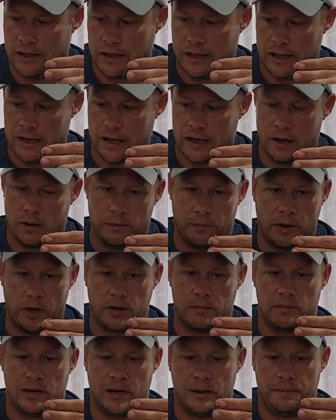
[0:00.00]

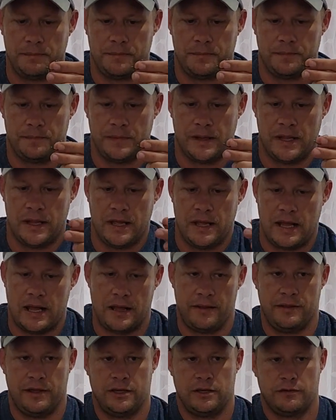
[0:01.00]
bottom lip,
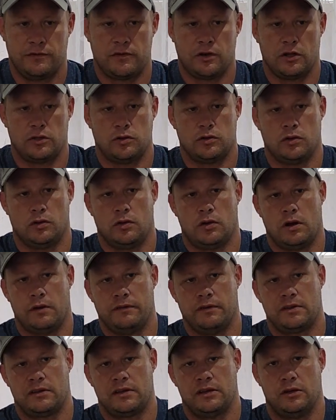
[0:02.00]
and then you've got
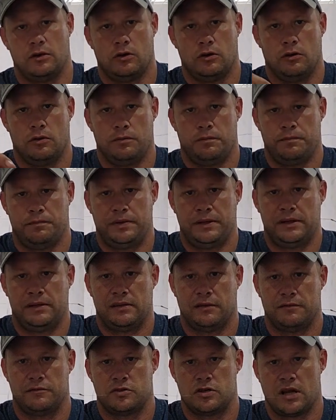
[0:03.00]
obviously your piece
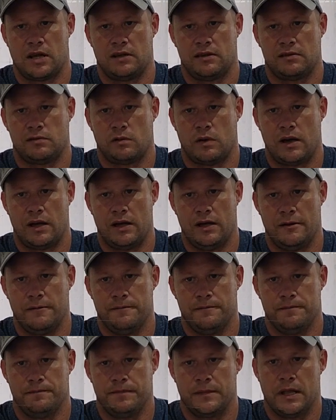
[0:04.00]
of trace
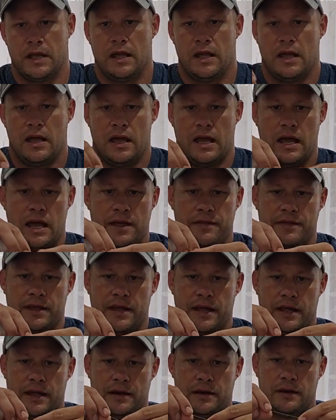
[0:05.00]
wire, and
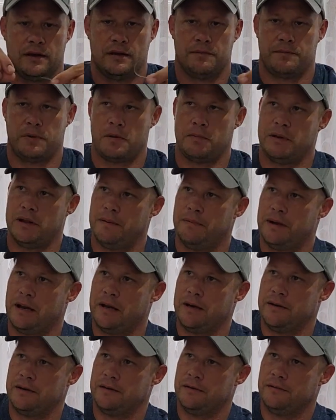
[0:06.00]
then probably
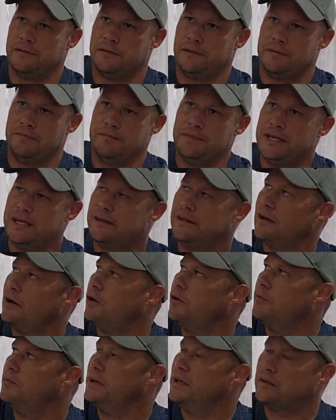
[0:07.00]
about a meter
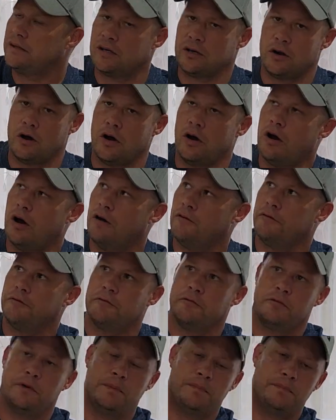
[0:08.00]
or meter and a half,
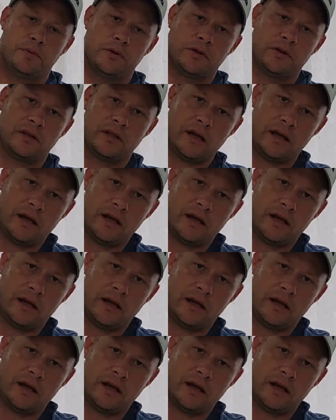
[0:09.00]
we put